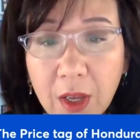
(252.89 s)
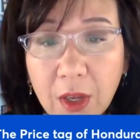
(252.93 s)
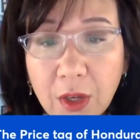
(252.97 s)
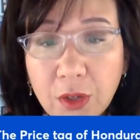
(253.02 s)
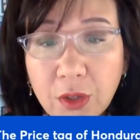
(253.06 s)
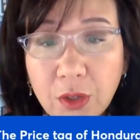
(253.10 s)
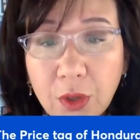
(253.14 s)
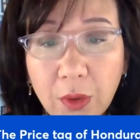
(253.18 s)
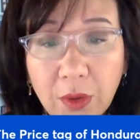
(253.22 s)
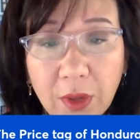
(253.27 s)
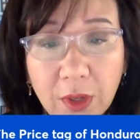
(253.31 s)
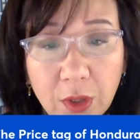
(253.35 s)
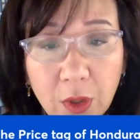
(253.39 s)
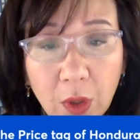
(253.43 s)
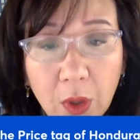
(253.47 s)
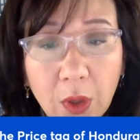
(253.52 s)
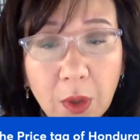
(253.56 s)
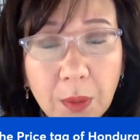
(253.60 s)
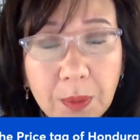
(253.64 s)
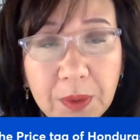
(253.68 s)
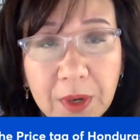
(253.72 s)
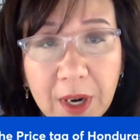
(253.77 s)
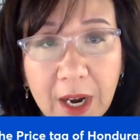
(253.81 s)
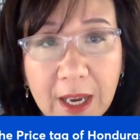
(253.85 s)
So the
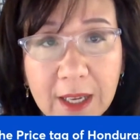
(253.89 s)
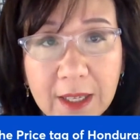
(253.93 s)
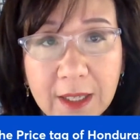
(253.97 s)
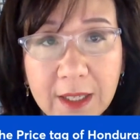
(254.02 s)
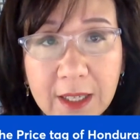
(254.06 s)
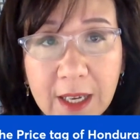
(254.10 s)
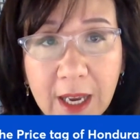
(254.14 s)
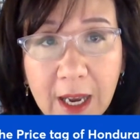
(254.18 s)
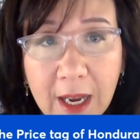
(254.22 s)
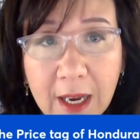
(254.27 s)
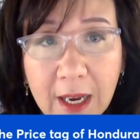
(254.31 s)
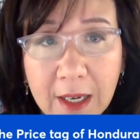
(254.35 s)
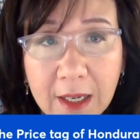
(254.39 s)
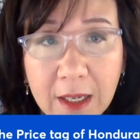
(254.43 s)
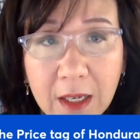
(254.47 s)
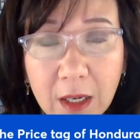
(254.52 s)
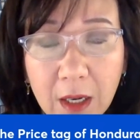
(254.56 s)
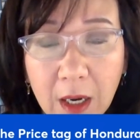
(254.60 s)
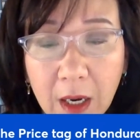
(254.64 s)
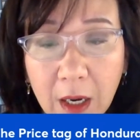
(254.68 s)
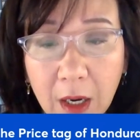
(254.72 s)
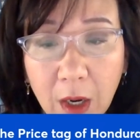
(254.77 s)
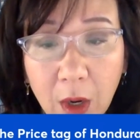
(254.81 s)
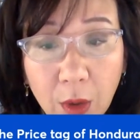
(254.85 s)
total price tag
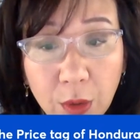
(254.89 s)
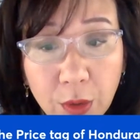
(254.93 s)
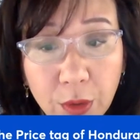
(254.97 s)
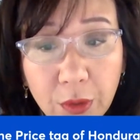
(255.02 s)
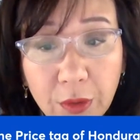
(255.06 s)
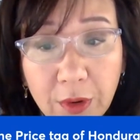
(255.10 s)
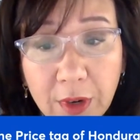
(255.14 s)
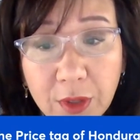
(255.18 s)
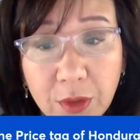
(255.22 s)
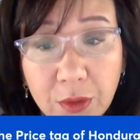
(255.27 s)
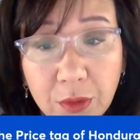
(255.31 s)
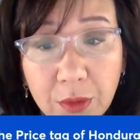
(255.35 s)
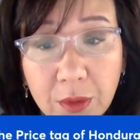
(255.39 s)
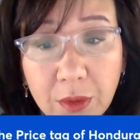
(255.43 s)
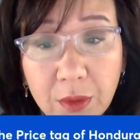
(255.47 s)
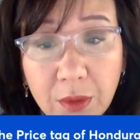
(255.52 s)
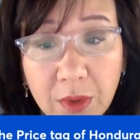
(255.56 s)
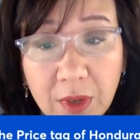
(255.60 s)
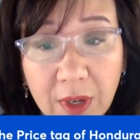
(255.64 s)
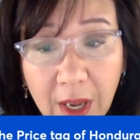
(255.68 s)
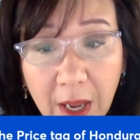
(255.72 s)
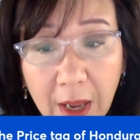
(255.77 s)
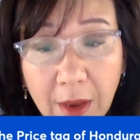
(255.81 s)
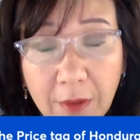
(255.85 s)
Honduras
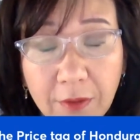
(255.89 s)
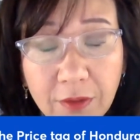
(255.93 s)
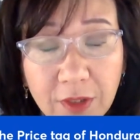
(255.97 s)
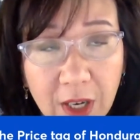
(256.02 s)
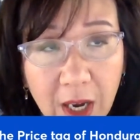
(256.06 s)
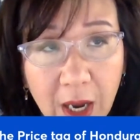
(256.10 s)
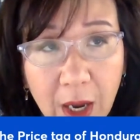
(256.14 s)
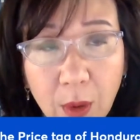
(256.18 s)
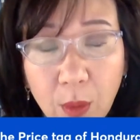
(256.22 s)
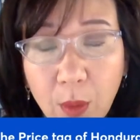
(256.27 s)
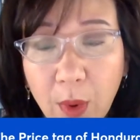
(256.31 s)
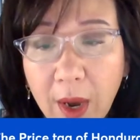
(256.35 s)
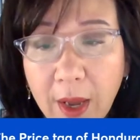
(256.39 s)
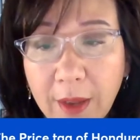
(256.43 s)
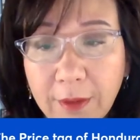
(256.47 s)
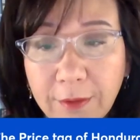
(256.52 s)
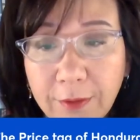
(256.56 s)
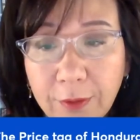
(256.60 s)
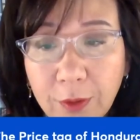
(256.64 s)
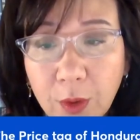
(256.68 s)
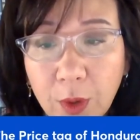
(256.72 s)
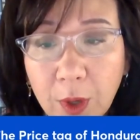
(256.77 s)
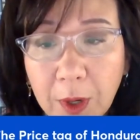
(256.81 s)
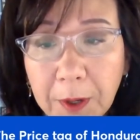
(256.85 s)
gave Taiwan
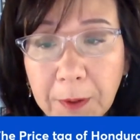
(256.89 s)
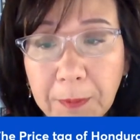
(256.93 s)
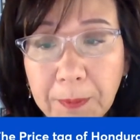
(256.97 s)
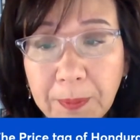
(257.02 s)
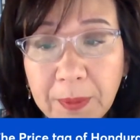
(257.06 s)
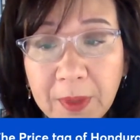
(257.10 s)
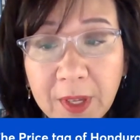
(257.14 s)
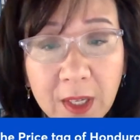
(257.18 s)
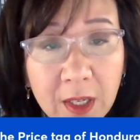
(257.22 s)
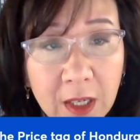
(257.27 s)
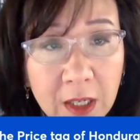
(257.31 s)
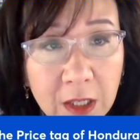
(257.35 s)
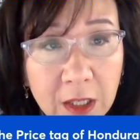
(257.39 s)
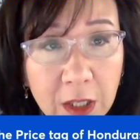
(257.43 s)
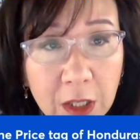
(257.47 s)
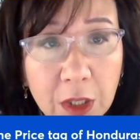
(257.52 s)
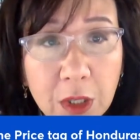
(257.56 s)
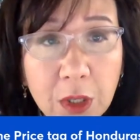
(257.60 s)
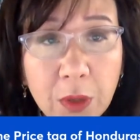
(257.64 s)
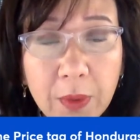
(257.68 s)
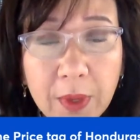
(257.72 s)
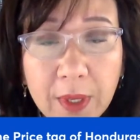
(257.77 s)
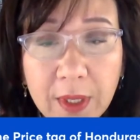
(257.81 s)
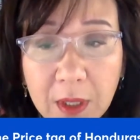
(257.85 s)
for
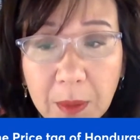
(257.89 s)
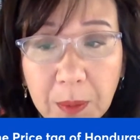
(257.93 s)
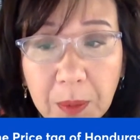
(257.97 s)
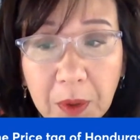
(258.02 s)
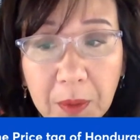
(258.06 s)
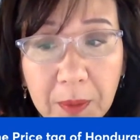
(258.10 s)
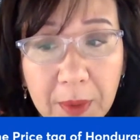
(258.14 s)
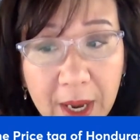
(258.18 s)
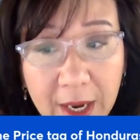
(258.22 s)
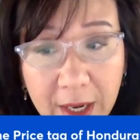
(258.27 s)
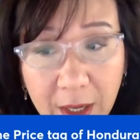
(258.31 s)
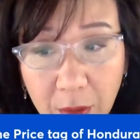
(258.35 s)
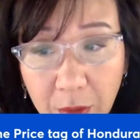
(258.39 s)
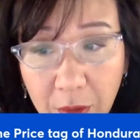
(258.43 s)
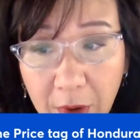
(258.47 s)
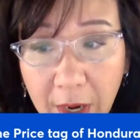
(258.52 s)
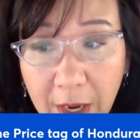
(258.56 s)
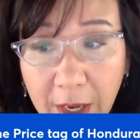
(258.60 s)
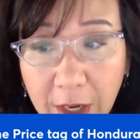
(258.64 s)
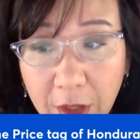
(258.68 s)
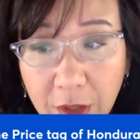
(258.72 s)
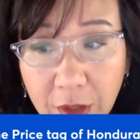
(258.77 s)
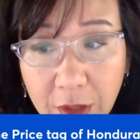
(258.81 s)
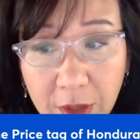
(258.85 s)
continuing diplomatic
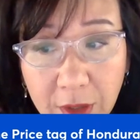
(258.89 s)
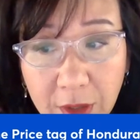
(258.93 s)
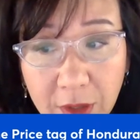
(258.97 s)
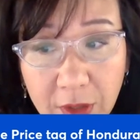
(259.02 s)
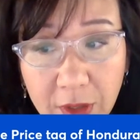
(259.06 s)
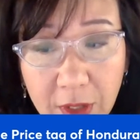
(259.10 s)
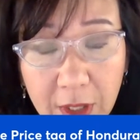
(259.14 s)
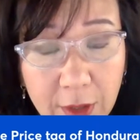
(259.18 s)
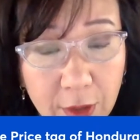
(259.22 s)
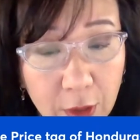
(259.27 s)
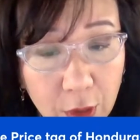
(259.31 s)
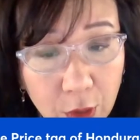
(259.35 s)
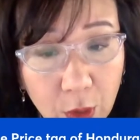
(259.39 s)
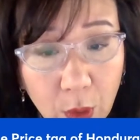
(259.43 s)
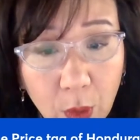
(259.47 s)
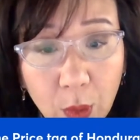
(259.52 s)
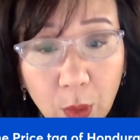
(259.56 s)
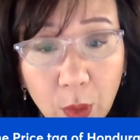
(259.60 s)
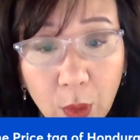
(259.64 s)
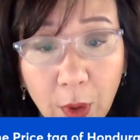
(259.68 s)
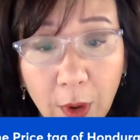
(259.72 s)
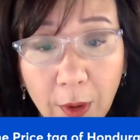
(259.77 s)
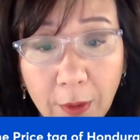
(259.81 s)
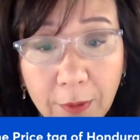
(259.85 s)
relations is a
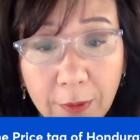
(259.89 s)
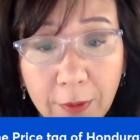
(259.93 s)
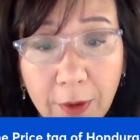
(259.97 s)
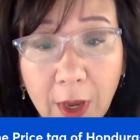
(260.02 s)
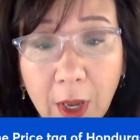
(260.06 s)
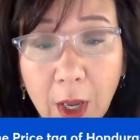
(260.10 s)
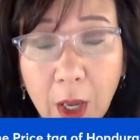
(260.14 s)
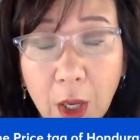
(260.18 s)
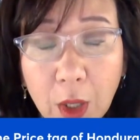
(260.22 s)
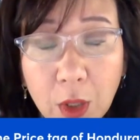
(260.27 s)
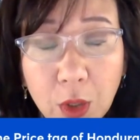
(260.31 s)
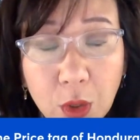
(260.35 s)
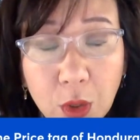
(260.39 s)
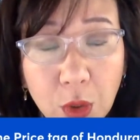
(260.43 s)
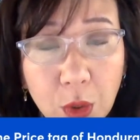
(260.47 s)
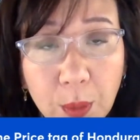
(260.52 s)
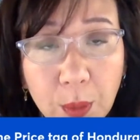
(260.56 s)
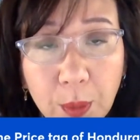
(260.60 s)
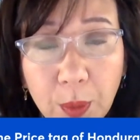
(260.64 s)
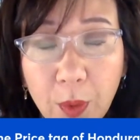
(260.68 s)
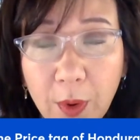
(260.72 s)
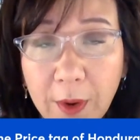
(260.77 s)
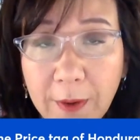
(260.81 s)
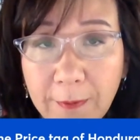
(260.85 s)
total of
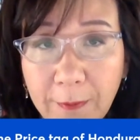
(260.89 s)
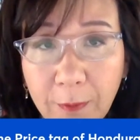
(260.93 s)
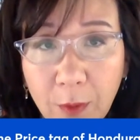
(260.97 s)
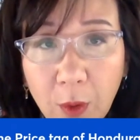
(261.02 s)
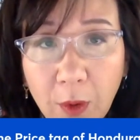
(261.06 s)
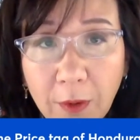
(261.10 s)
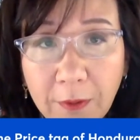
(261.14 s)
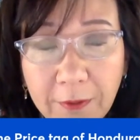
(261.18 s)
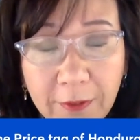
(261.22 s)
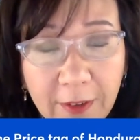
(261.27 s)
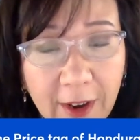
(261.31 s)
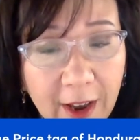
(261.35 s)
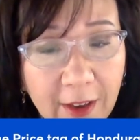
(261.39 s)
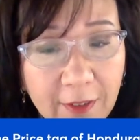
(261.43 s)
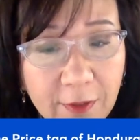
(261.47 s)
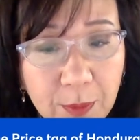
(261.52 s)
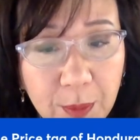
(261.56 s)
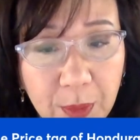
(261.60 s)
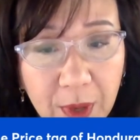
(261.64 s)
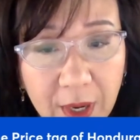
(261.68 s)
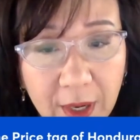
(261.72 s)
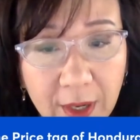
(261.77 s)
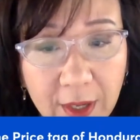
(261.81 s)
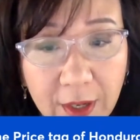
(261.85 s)
$2.45
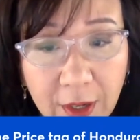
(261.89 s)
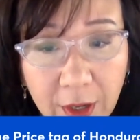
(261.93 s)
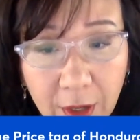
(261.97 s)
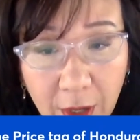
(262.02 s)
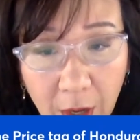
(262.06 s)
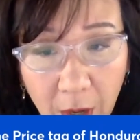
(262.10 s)
billion.